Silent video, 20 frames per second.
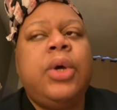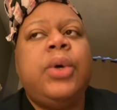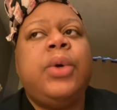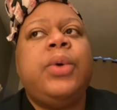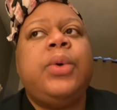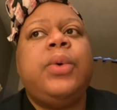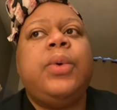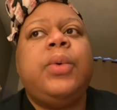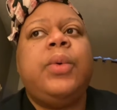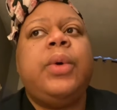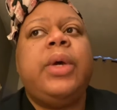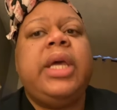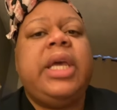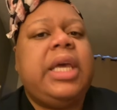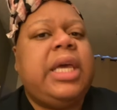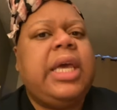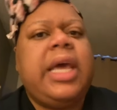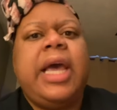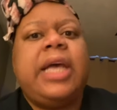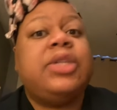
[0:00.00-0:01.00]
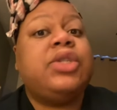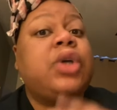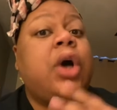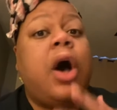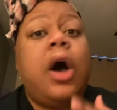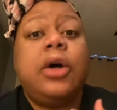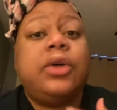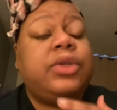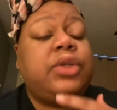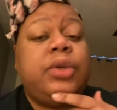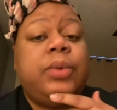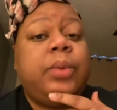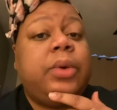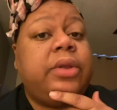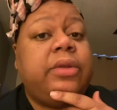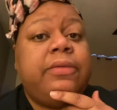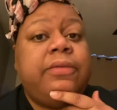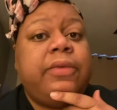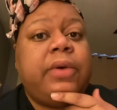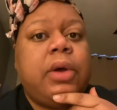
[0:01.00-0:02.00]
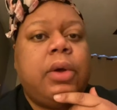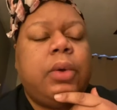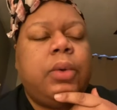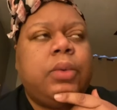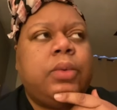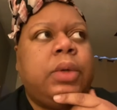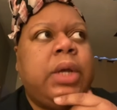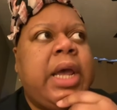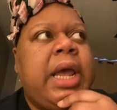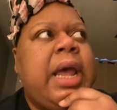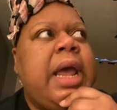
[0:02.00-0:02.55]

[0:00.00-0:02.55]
who he had talked to on the phone